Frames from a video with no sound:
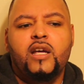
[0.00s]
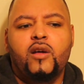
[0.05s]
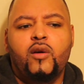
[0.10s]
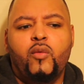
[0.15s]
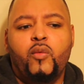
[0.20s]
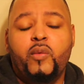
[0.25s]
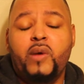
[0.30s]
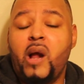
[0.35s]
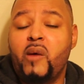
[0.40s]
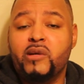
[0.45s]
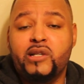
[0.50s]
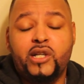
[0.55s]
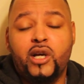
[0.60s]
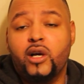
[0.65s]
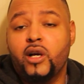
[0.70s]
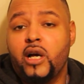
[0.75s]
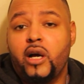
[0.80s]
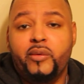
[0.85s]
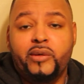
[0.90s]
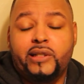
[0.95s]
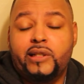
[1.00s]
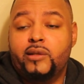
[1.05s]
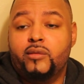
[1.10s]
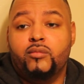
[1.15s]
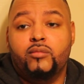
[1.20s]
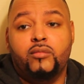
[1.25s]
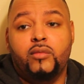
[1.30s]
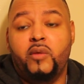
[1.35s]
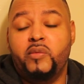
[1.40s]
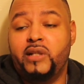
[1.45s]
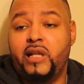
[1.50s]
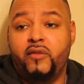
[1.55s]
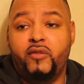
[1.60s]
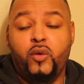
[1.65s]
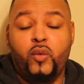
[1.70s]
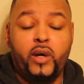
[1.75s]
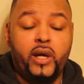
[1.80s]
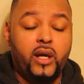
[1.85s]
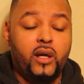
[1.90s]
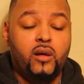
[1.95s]
when I was younger, I was
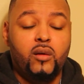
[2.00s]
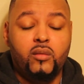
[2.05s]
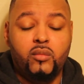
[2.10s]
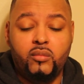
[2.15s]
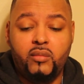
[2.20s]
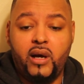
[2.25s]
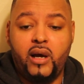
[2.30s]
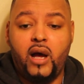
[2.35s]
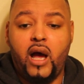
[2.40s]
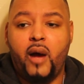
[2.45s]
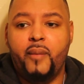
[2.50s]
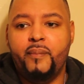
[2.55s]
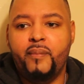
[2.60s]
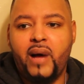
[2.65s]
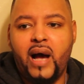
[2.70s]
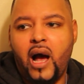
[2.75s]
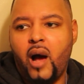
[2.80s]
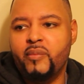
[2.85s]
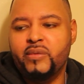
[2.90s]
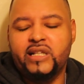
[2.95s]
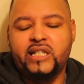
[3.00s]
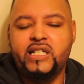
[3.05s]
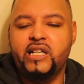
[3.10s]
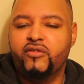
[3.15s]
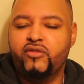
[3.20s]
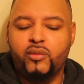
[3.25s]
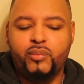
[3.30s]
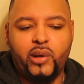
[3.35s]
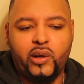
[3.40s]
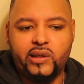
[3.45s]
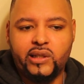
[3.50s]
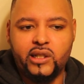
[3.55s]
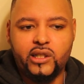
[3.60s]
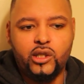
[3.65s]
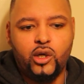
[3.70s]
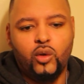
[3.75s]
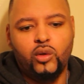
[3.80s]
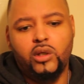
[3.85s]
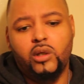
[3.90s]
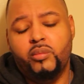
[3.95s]
everywhere. I was a different person
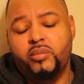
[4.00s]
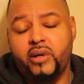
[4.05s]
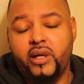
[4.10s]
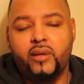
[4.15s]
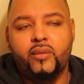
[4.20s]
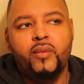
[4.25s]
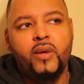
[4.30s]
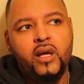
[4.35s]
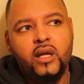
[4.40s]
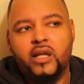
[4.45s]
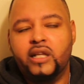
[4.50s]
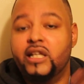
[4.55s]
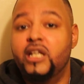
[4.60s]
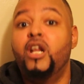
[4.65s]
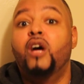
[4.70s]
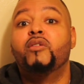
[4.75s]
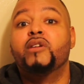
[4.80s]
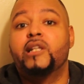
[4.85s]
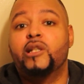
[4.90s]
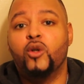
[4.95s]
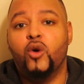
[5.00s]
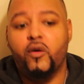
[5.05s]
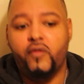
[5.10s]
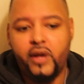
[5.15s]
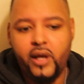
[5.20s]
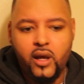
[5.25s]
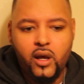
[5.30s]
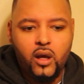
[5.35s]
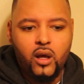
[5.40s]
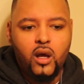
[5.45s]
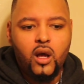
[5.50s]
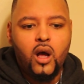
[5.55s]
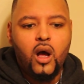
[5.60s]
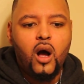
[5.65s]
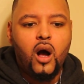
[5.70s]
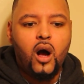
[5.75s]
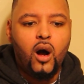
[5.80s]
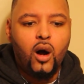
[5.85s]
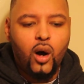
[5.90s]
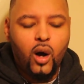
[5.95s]
totally, but it's another story.
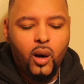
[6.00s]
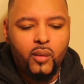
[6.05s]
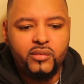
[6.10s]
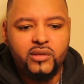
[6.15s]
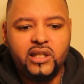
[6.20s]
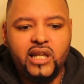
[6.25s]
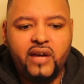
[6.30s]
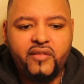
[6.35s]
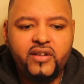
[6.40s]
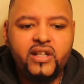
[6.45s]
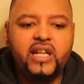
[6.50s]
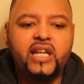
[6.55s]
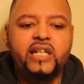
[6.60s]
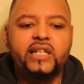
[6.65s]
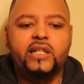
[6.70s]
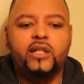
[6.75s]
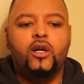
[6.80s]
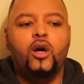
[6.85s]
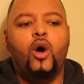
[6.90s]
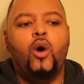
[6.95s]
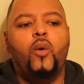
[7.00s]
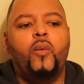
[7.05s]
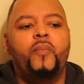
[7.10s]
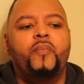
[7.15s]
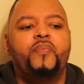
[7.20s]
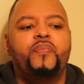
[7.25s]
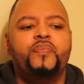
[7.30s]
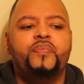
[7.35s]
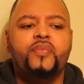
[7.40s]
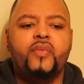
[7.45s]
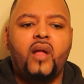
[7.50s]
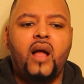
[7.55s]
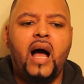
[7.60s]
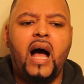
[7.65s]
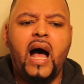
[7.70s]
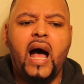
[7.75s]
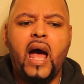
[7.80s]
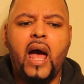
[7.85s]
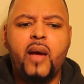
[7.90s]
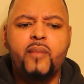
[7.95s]
11 years ago,
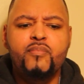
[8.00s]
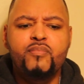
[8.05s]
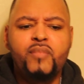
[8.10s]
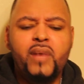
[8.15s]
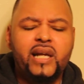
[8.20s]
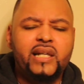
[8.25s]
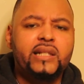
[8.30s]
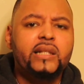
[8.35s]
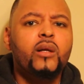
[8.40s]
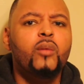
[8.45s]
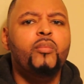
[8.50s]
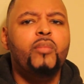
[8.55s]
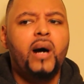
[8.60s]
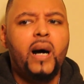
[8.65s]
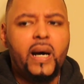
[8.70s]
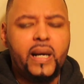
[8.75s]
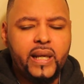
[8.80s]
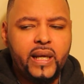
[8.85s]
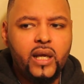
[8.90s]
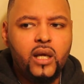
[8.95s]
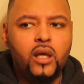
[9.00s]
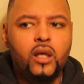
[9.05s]
I met somebody